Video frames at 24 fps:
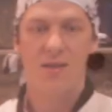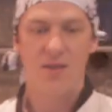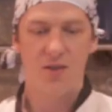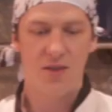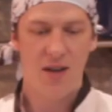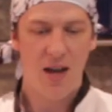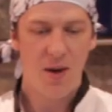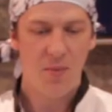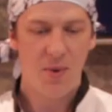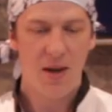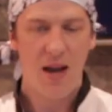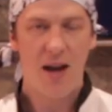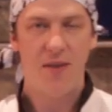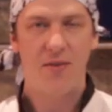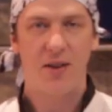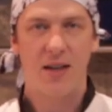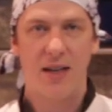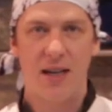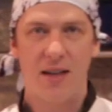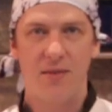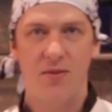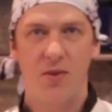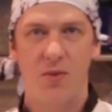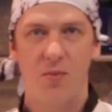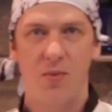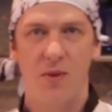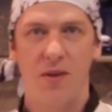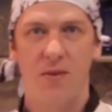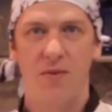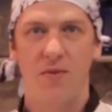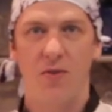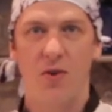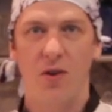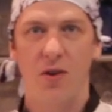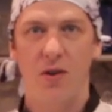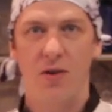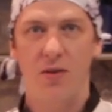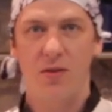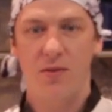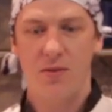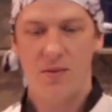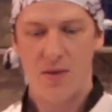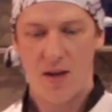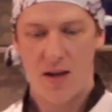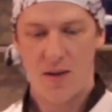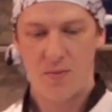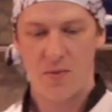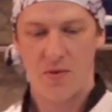So now we have it covered with foil
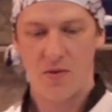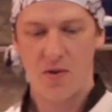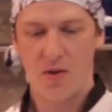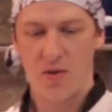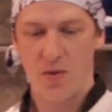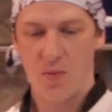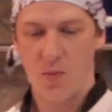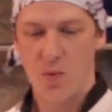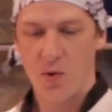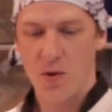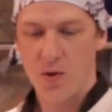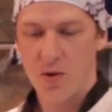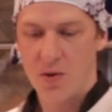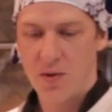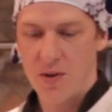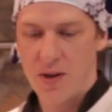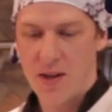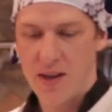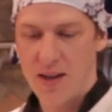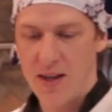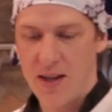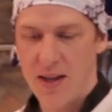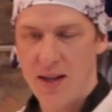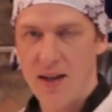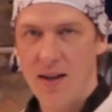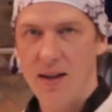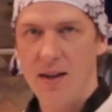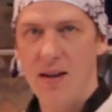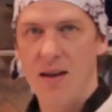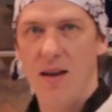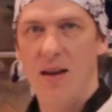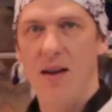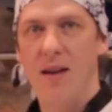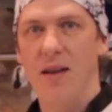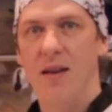and we've got the water in there.